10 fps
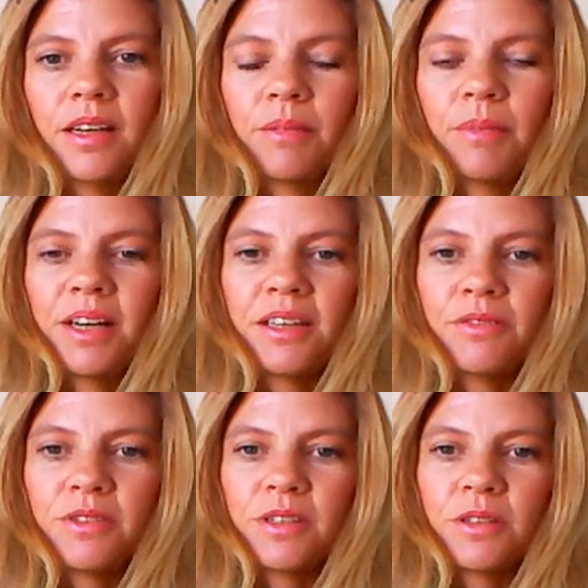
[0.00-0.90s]
my
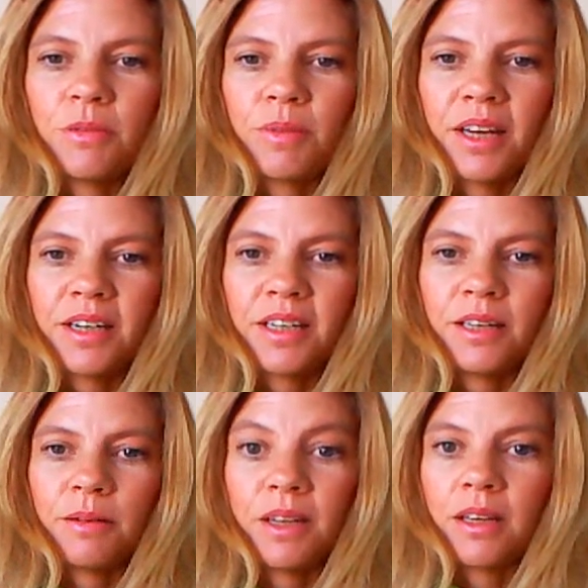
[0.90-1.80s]
gift to humanity
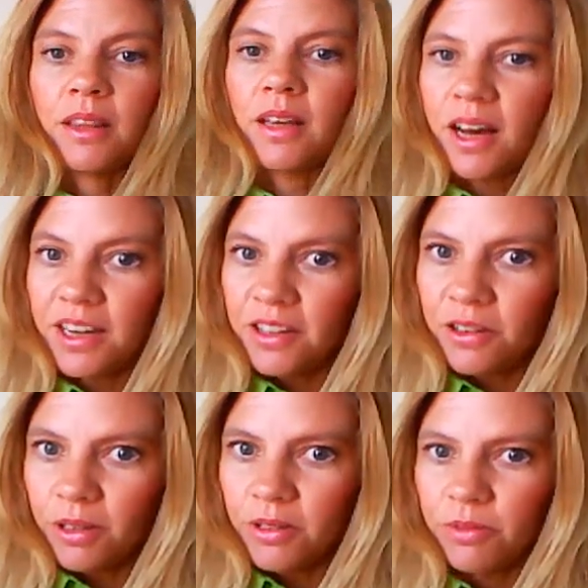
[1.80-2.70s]
in being the
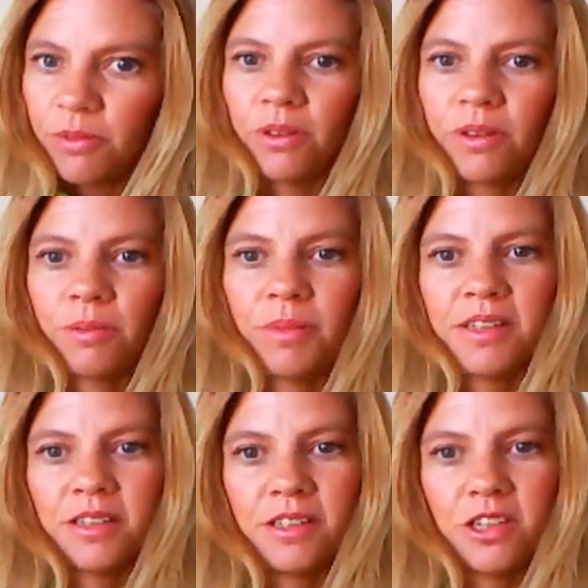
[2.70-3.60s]
conduit for their
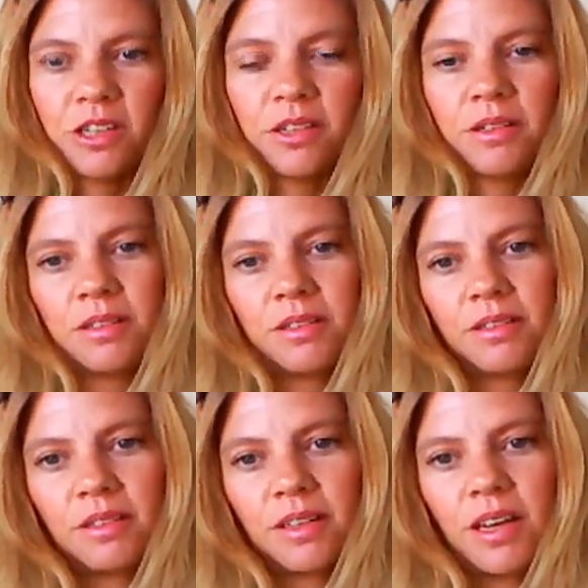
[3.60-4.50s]
message.
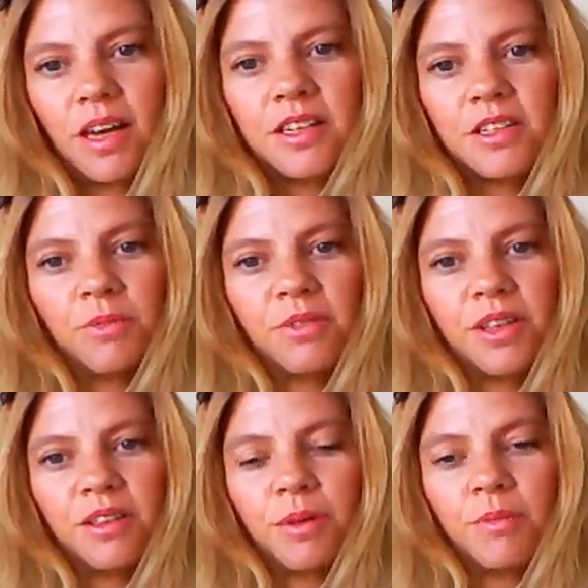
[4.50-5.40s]
And hopefully
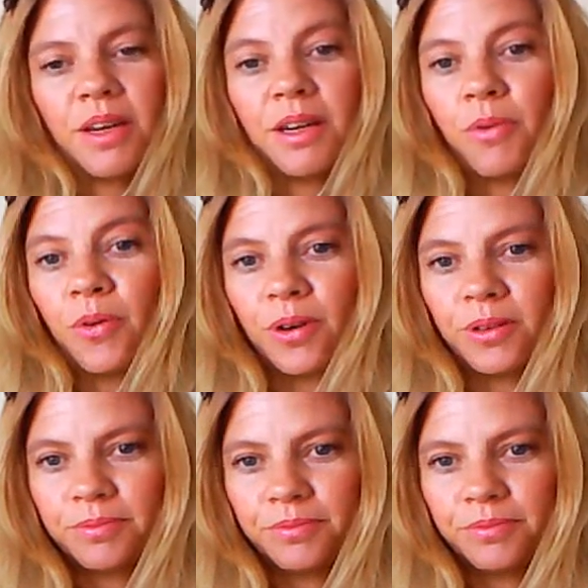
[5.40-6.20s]
there'll be many more.